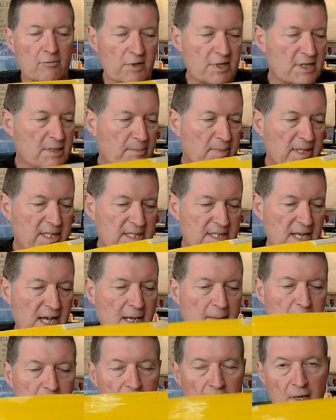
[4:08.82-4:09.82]
reasonably
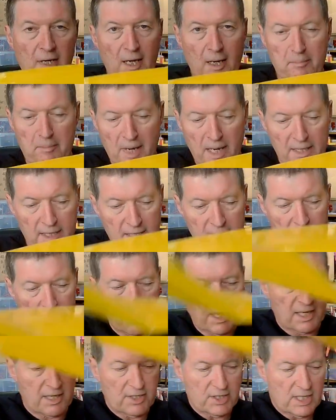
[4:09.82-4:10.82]
stable. I may need to
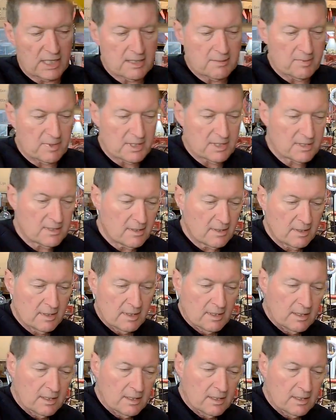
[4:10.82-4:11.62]
make adjustments